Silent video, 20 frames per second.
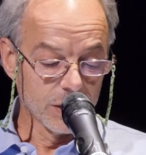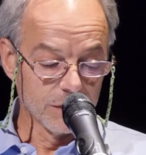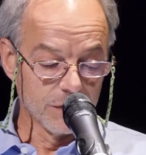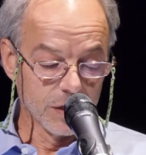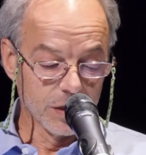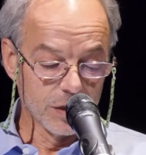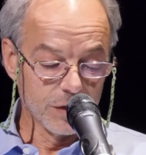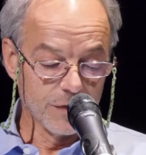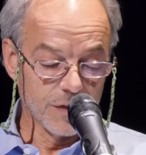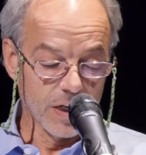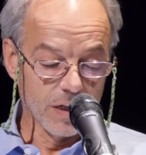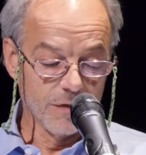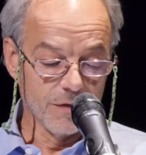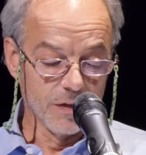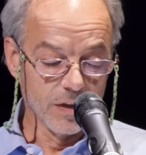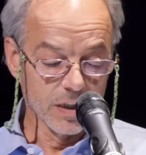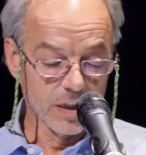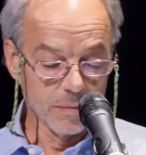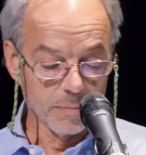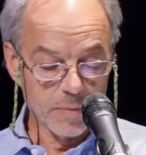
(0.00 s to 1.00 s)
of his
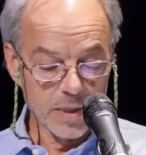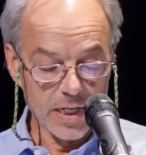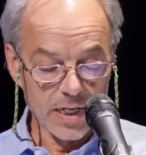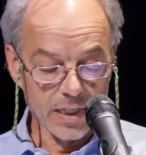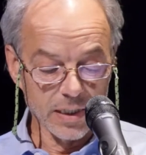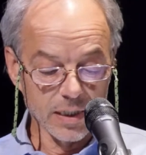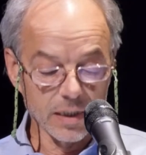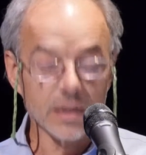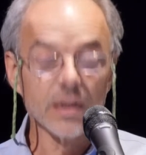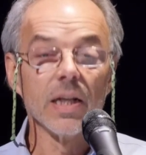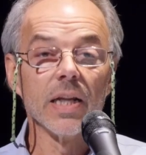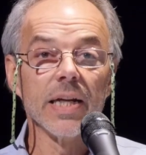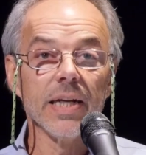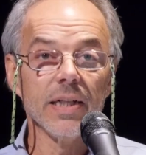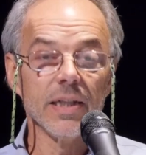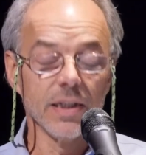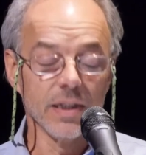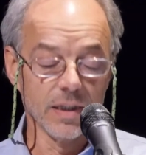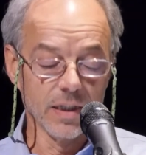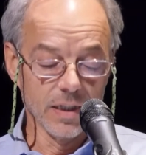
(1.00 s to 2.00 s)
faithful companion
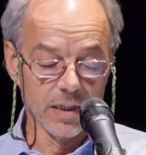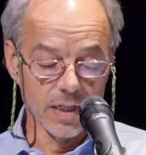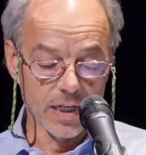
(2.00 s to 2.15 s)
late in the